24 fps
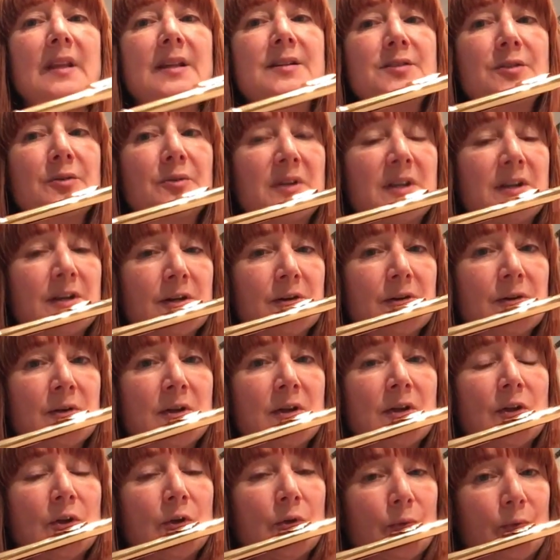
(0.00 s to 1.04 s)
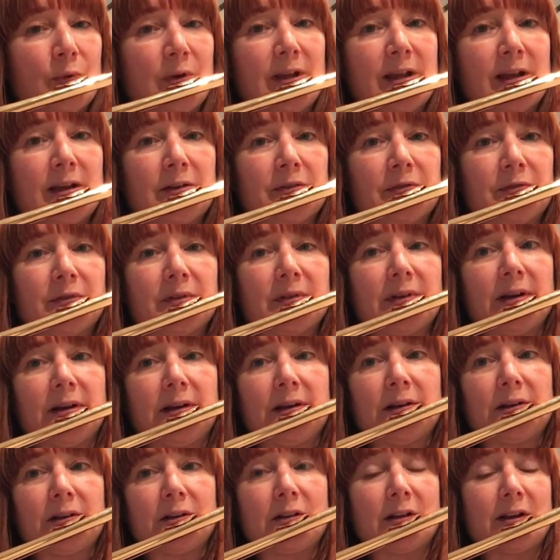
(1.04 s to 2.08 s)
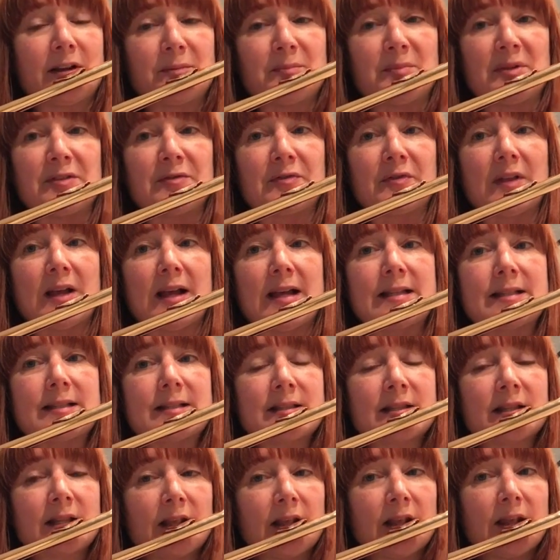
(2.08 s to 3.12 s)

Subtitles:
So here we have a lot of B flats,